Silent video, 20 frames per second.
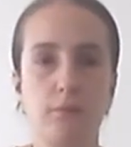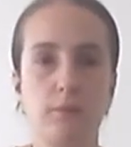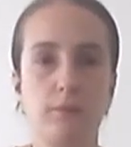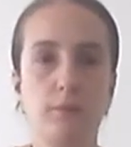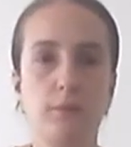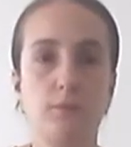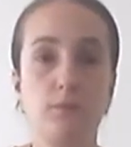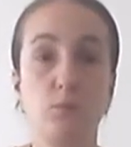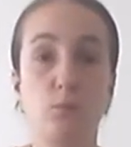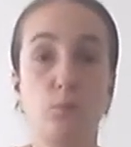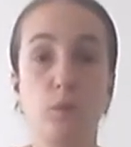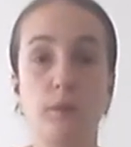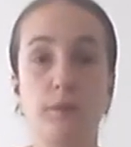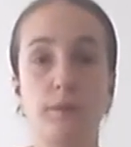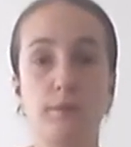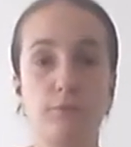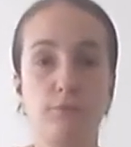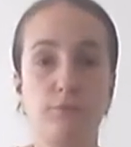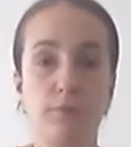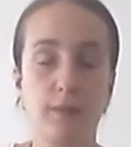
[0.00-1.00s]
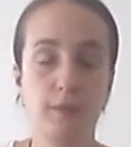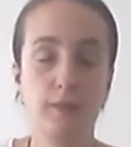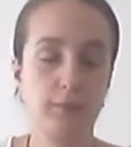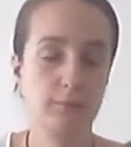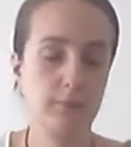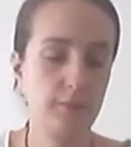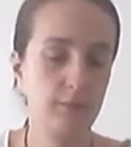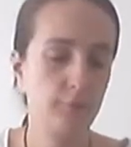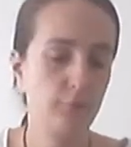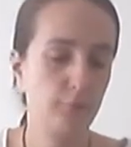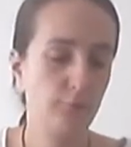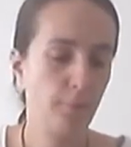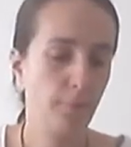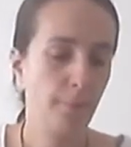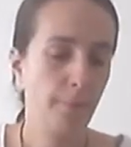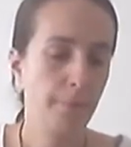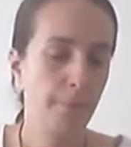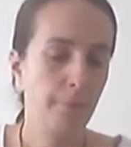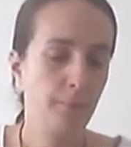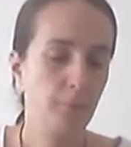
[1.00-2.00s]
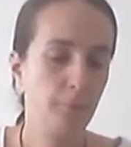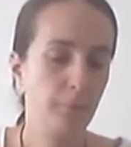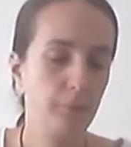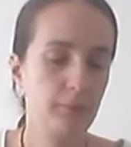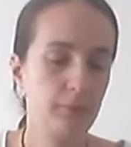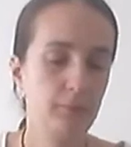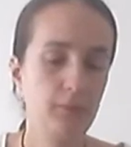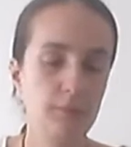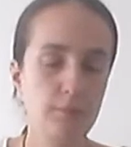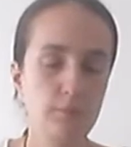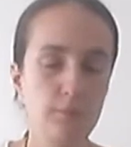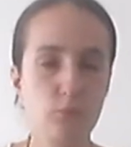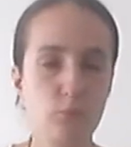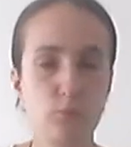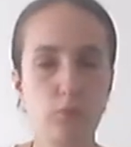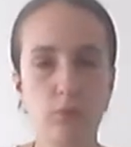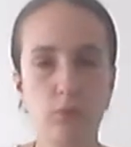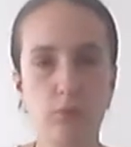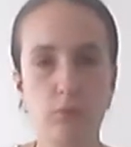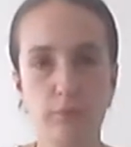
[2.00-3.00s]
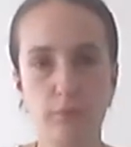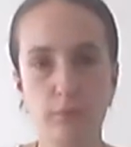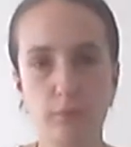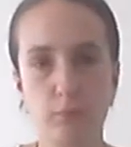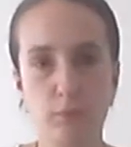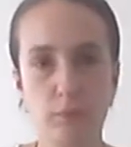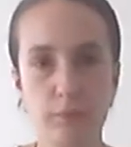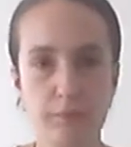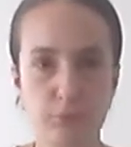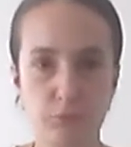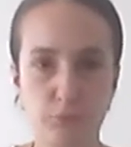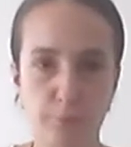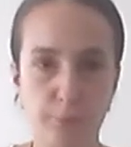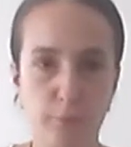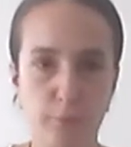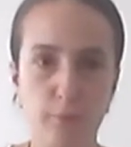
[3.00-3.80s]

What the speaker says: This what if negative, but let's look on the what if